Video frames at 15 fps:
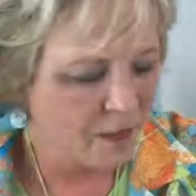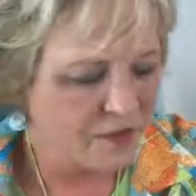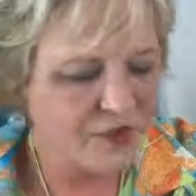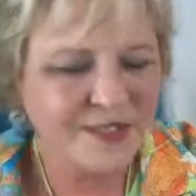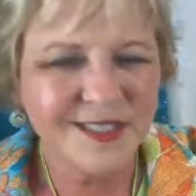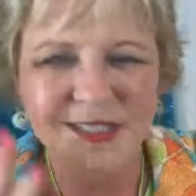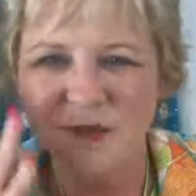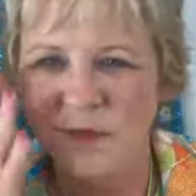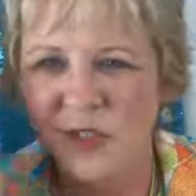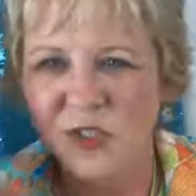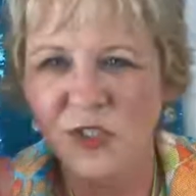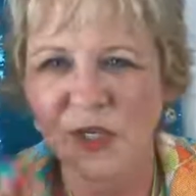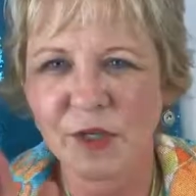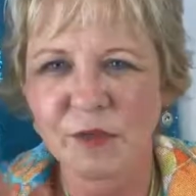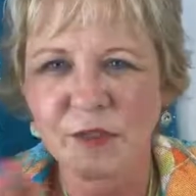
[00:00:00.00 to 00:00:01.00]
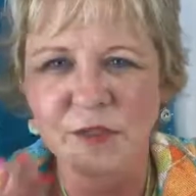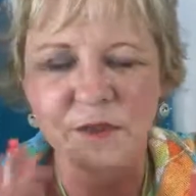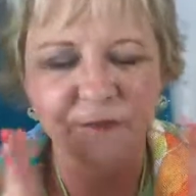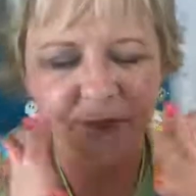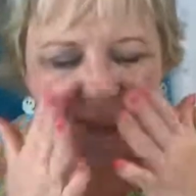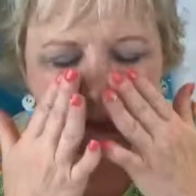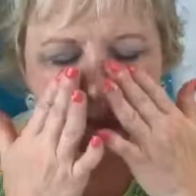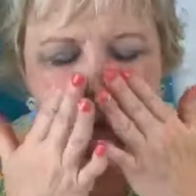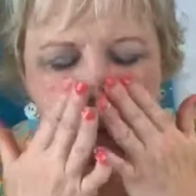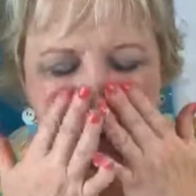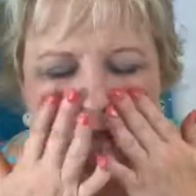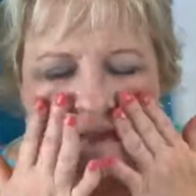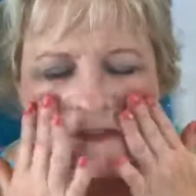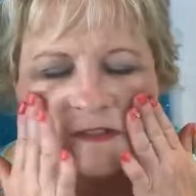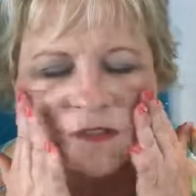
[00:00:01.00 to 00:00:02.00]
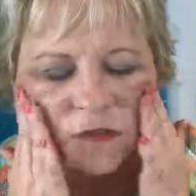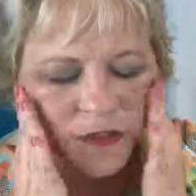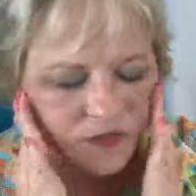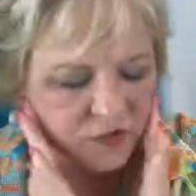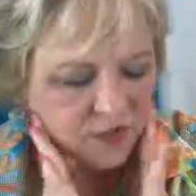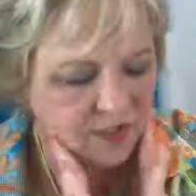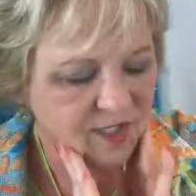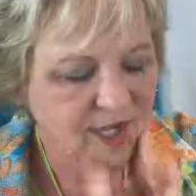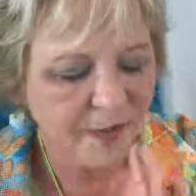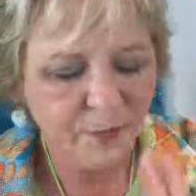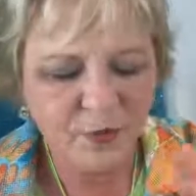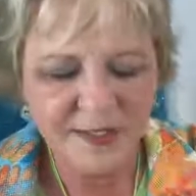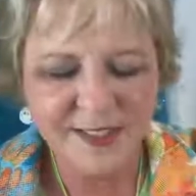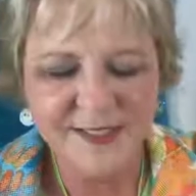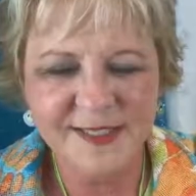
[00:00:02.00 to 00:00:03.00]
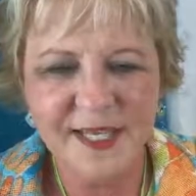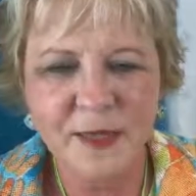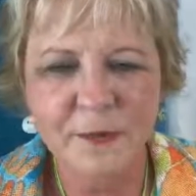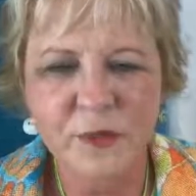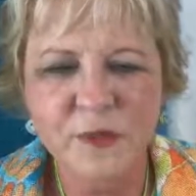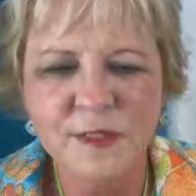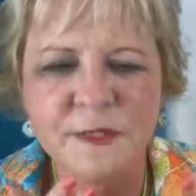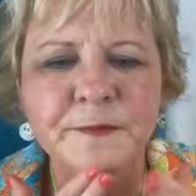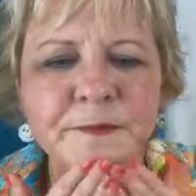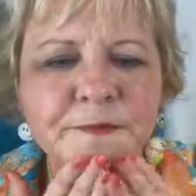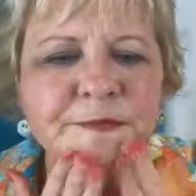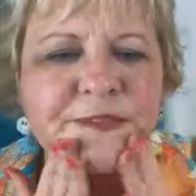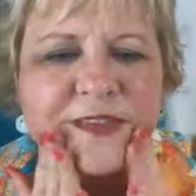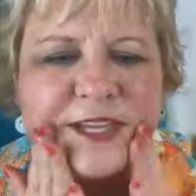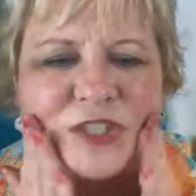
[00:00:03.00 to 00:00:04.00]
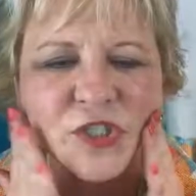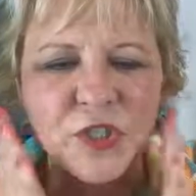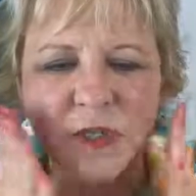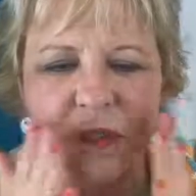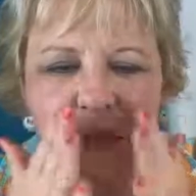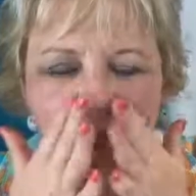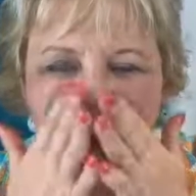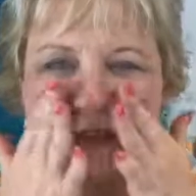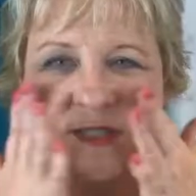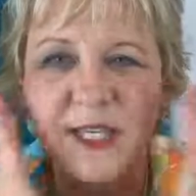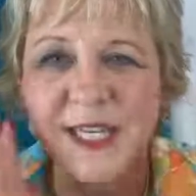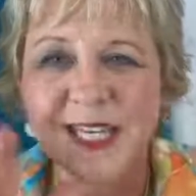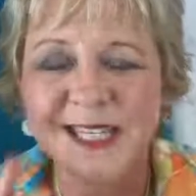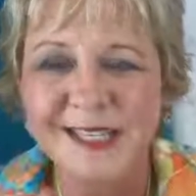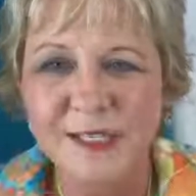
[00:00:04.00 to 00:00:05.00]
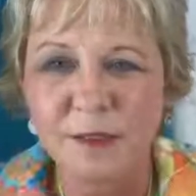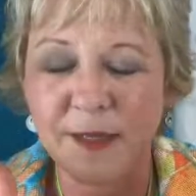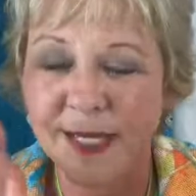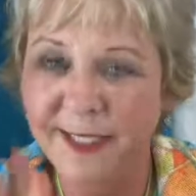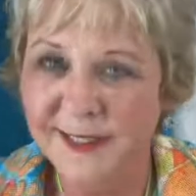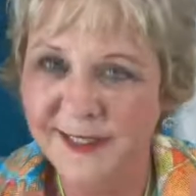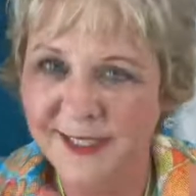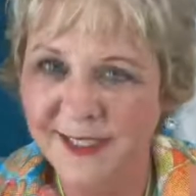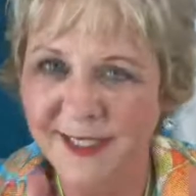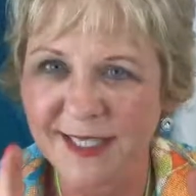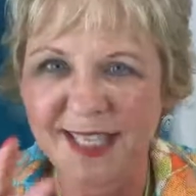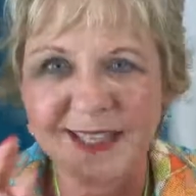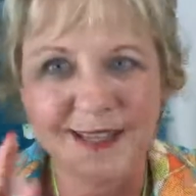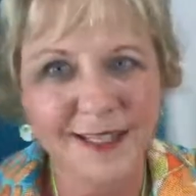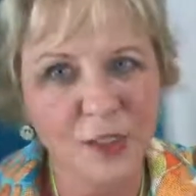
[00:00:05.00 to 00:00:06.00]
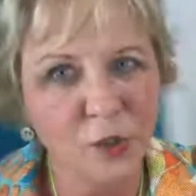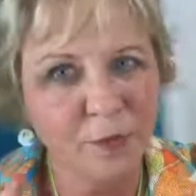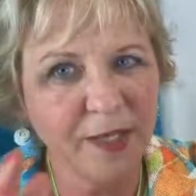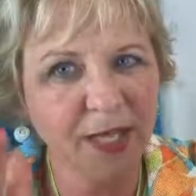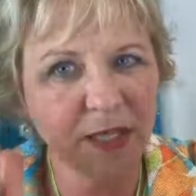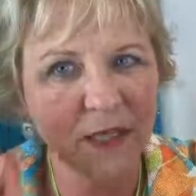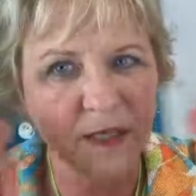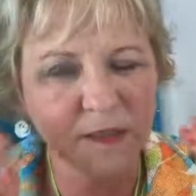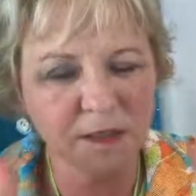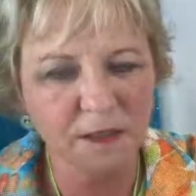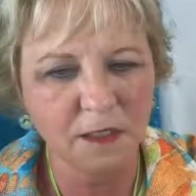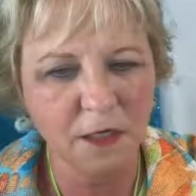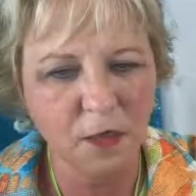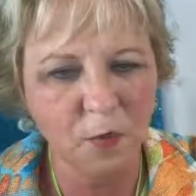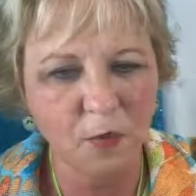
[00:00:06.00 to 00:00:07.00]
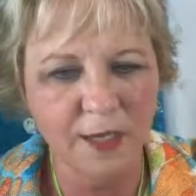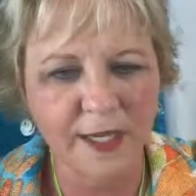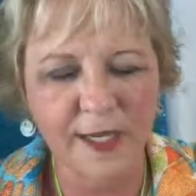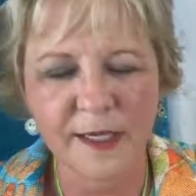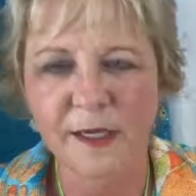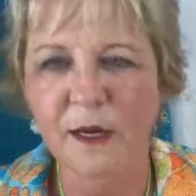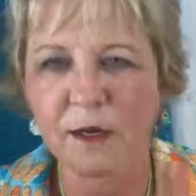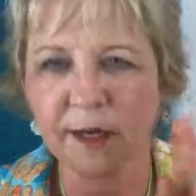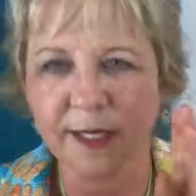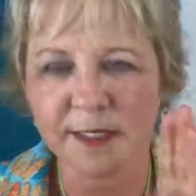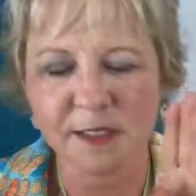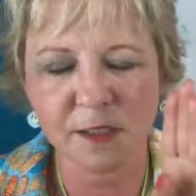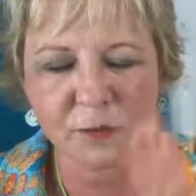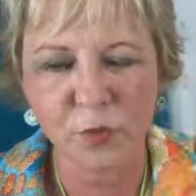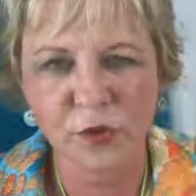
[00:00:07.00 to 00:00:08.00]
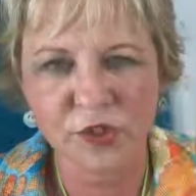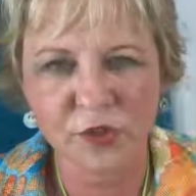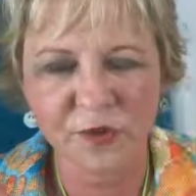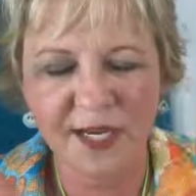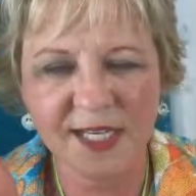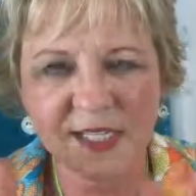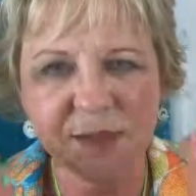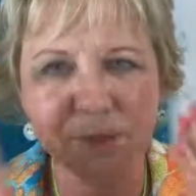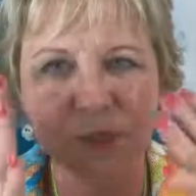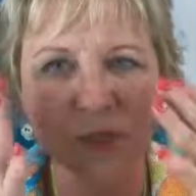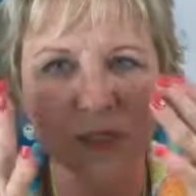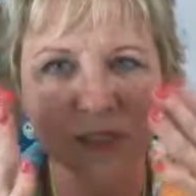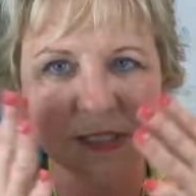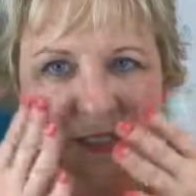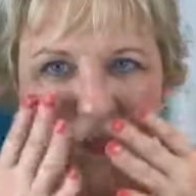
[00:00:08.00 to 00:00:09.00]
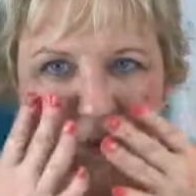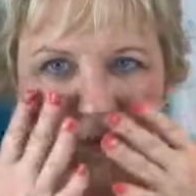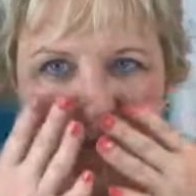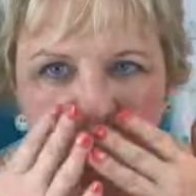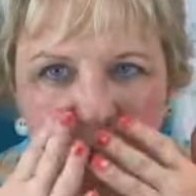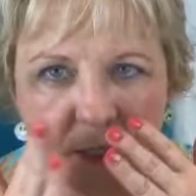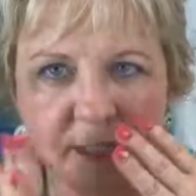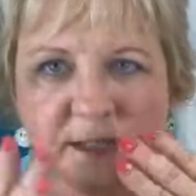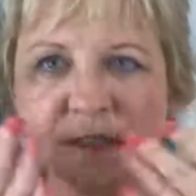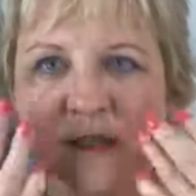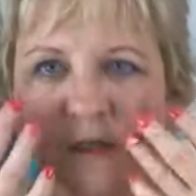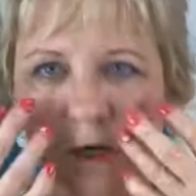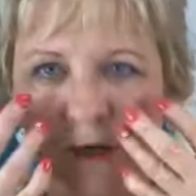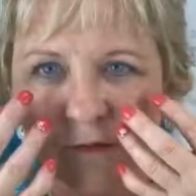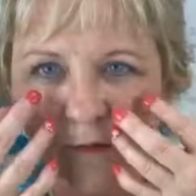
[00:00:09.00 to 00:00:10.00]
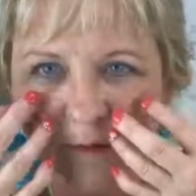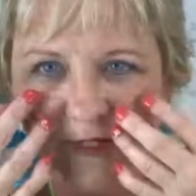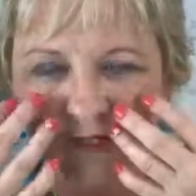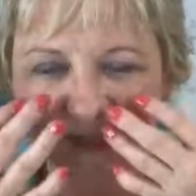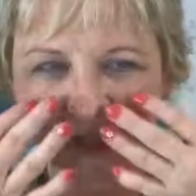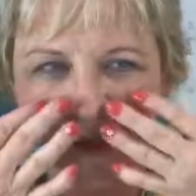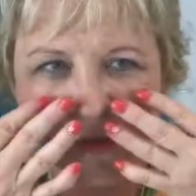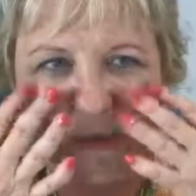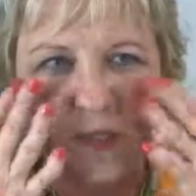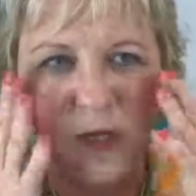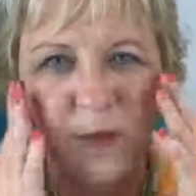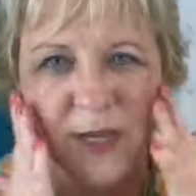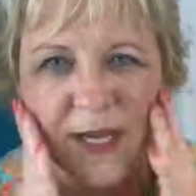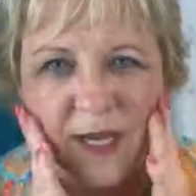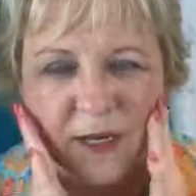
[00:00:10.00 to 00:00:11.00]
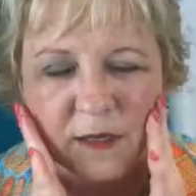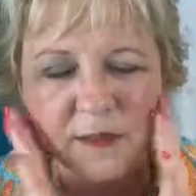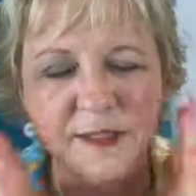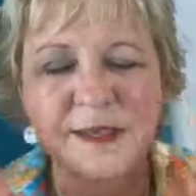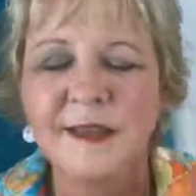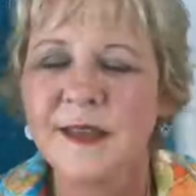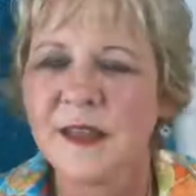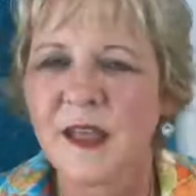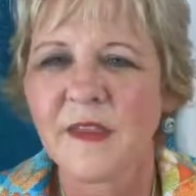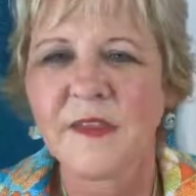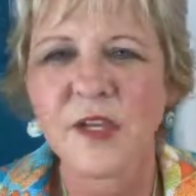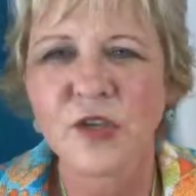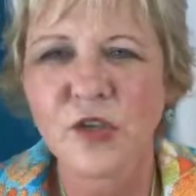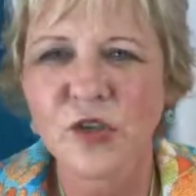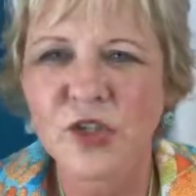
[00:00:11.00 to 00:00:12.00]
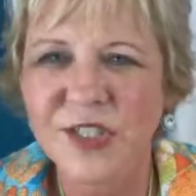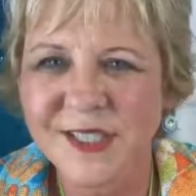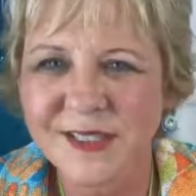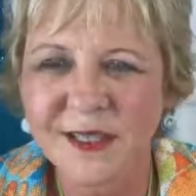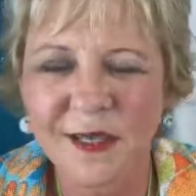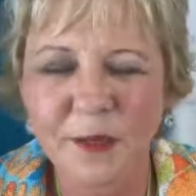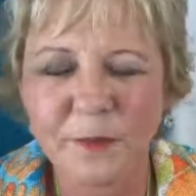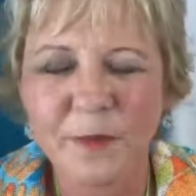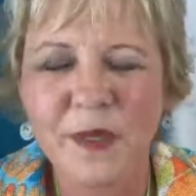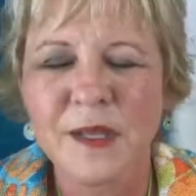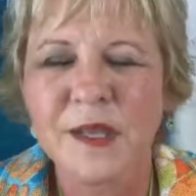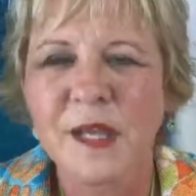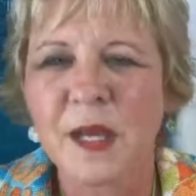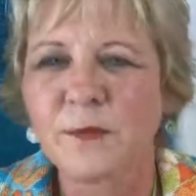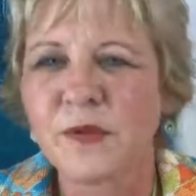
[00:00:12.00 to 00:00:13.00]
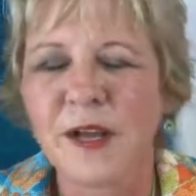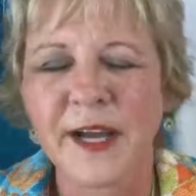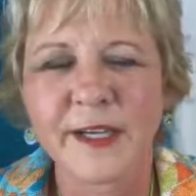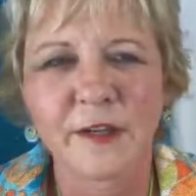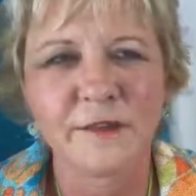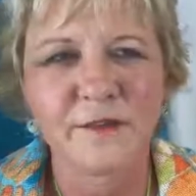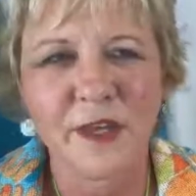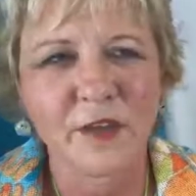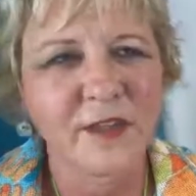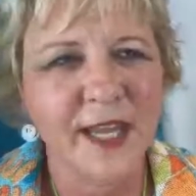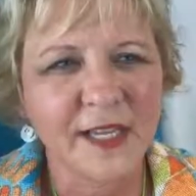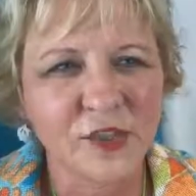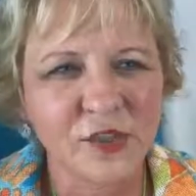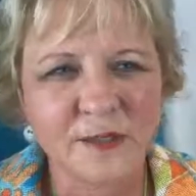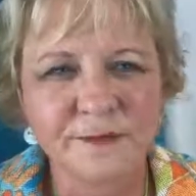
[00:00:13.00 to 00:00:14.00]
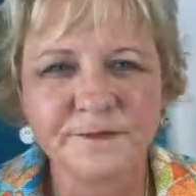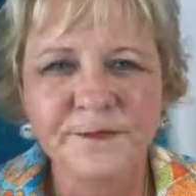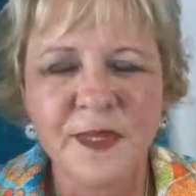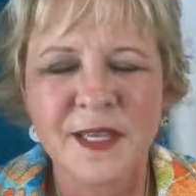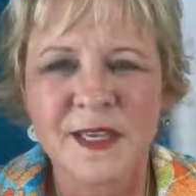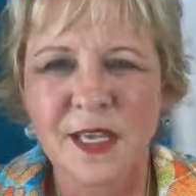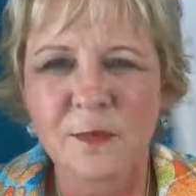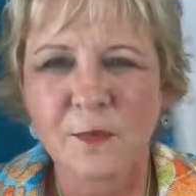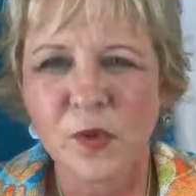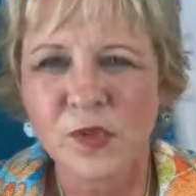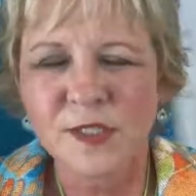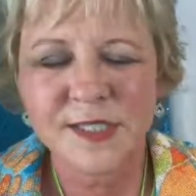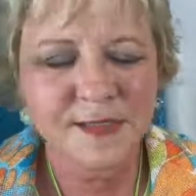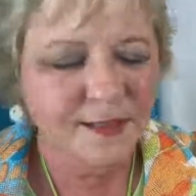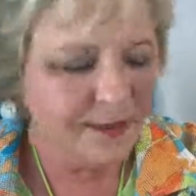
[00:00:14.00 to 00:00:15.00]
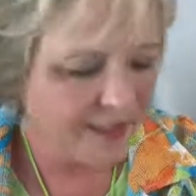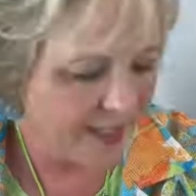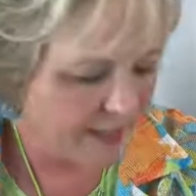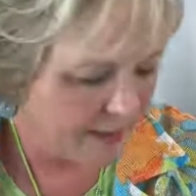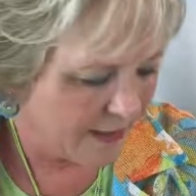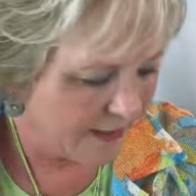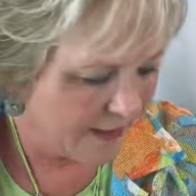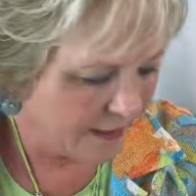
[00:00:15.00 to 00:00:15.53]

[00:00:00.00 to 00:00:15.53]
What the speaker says: Just gives them a glow to their face. So those are a couple examples that you can use, and a little, like I said, a little bit goes a long way. All right, so moisturize, put a little bit on, start from the center, go out, and then you just apply your foundation. And personally,